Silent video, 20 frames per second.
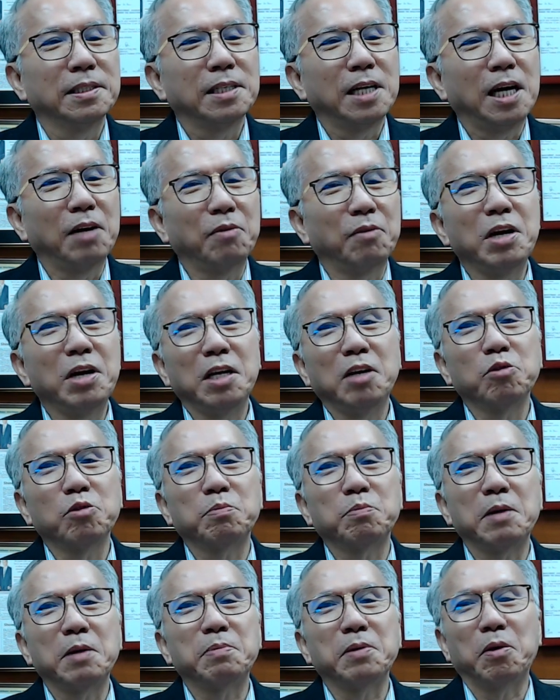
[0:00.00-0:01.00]
I read
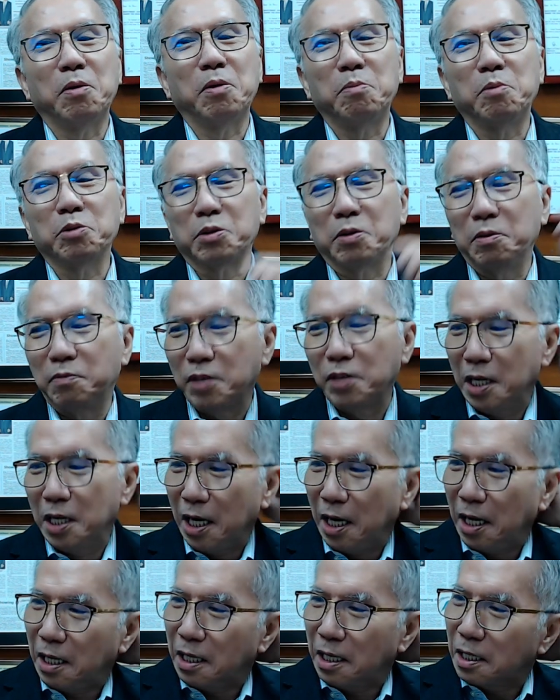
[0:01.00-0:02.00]
newspaper almost every
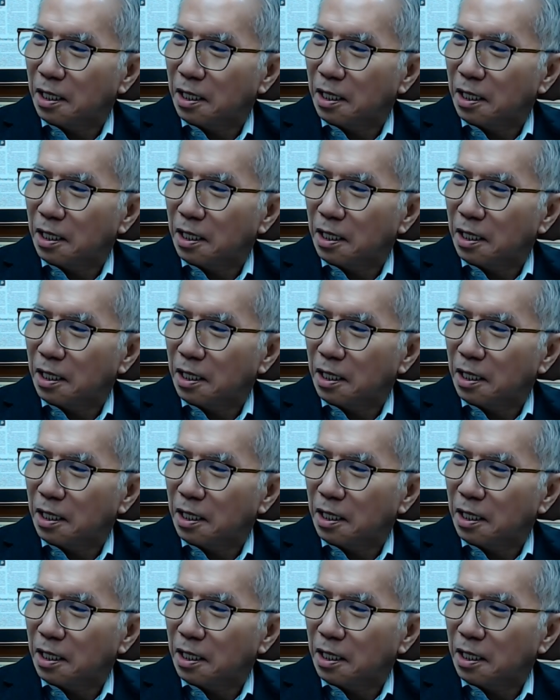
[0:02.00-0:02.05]
day.